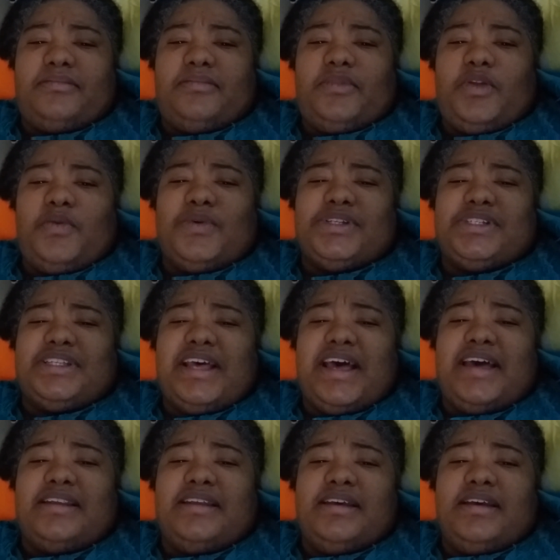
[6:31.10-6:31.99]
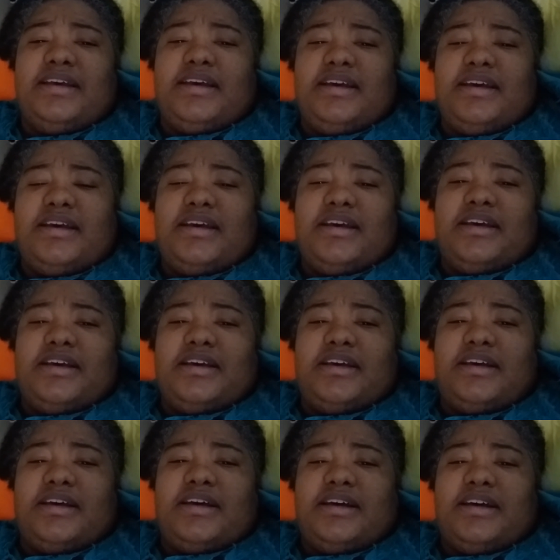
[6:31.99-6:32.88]
was that
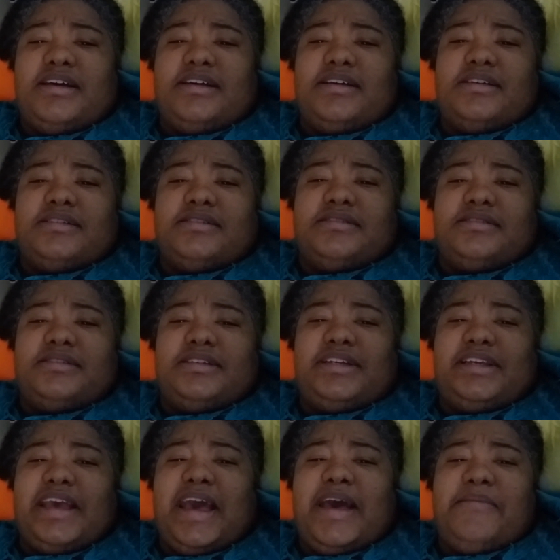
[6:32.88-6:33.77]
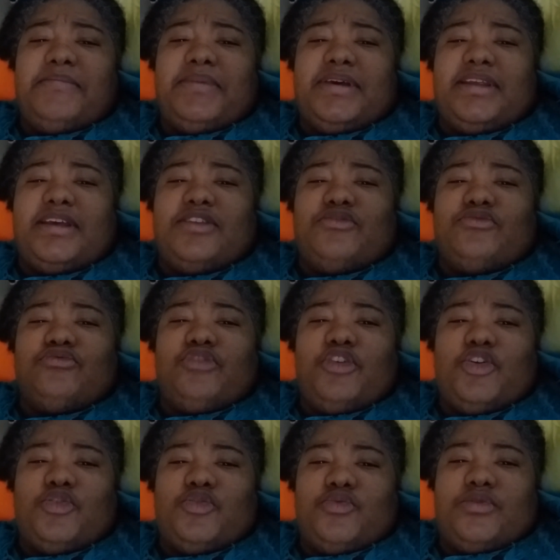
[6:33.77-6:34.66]
Gambit and
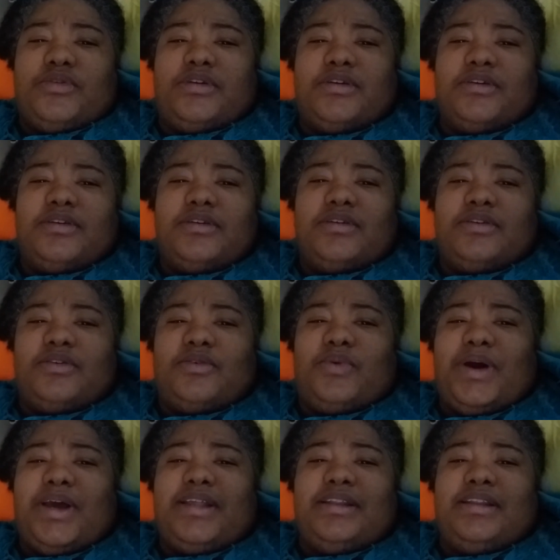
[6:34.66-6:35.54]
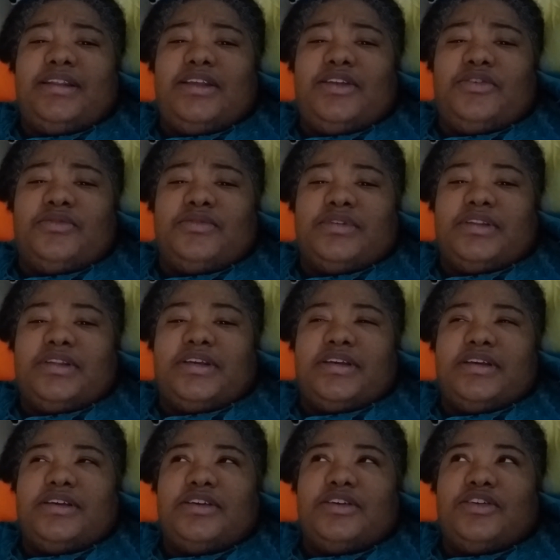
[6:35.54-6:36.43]
Rogue quite
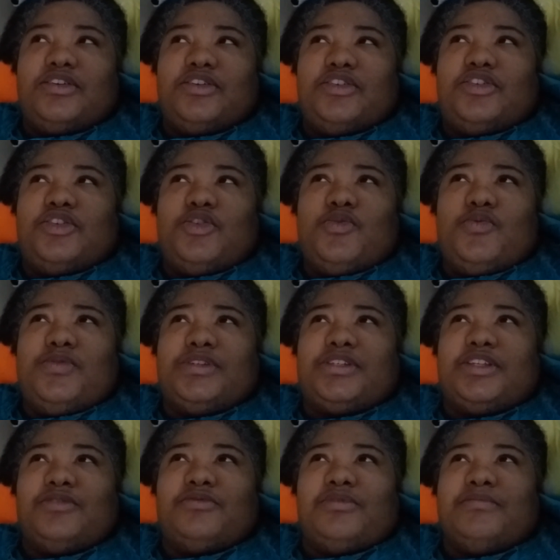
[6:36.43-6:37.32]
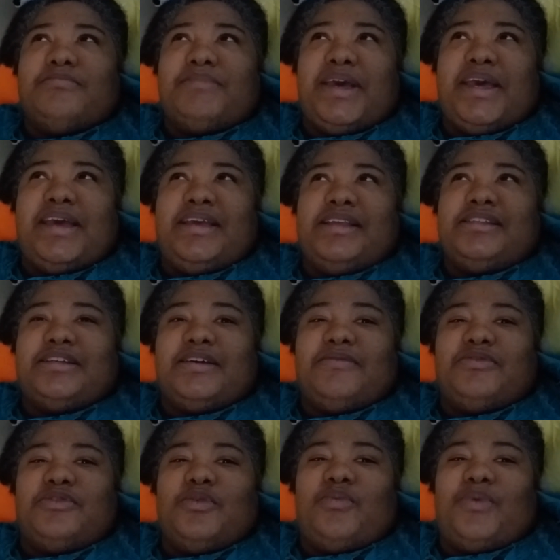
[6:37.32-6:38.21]
literally use the remains
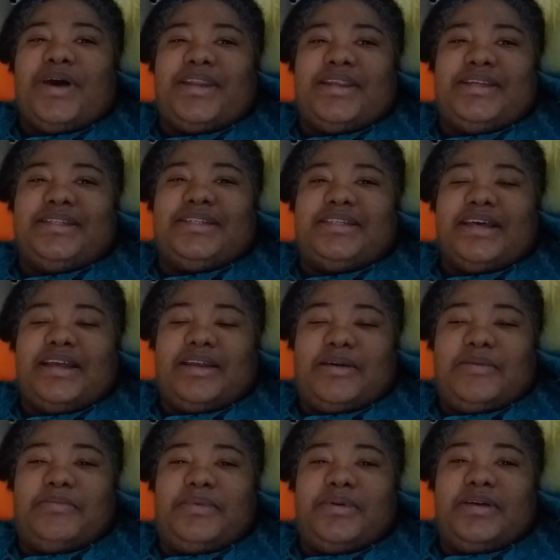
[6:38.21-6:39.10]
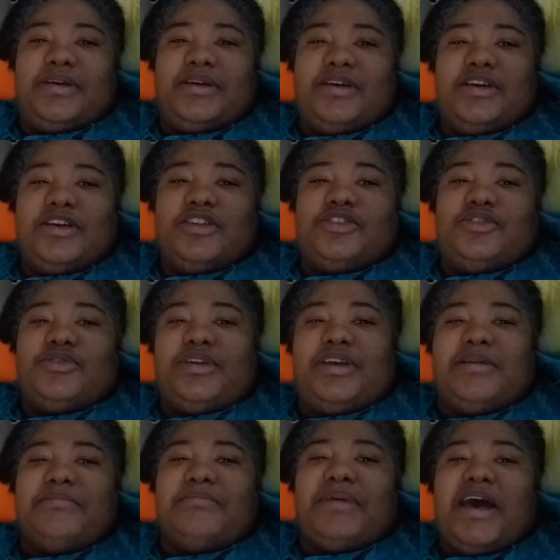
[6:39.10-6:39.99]
of the wedding setup to
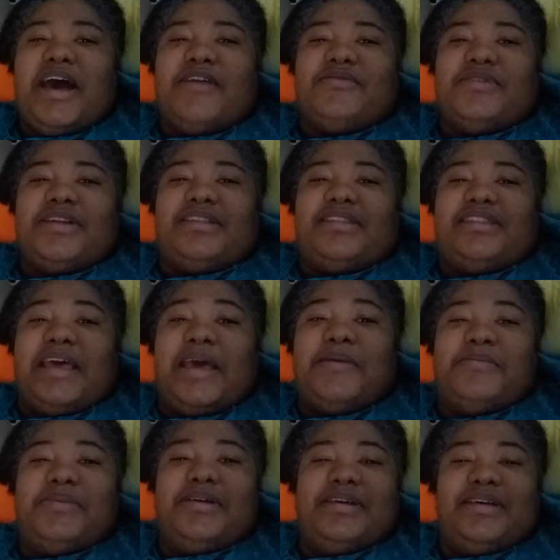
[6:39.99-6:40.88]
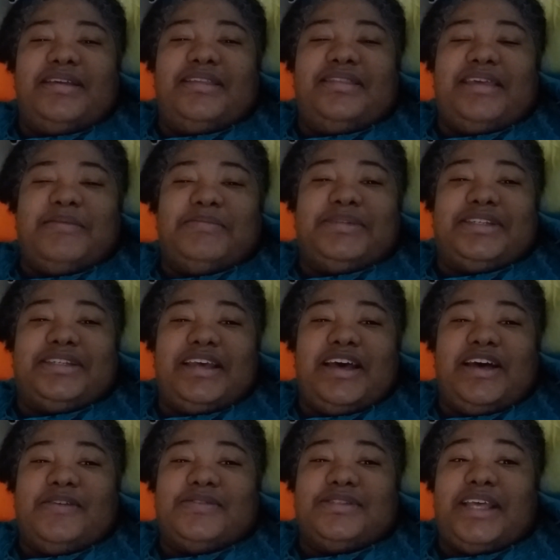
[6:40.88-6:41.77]
get married
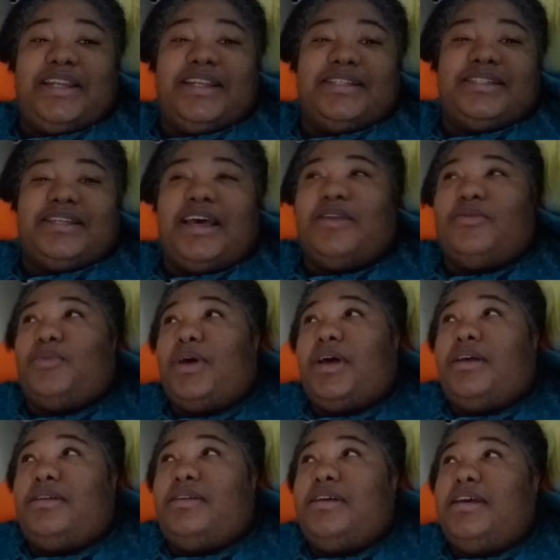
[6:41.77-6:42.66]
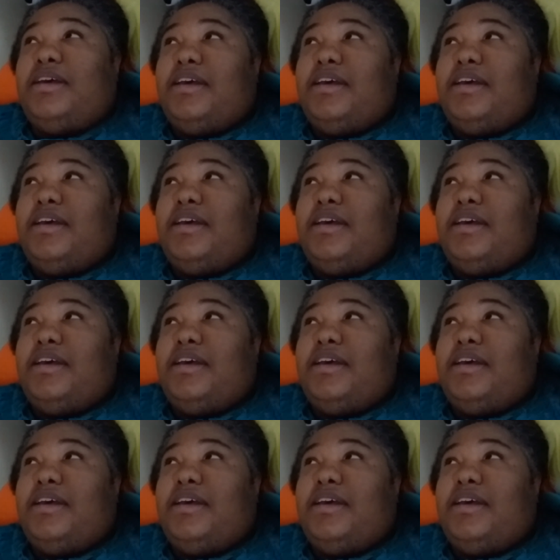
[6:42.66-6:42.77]
themselves. They decide, well,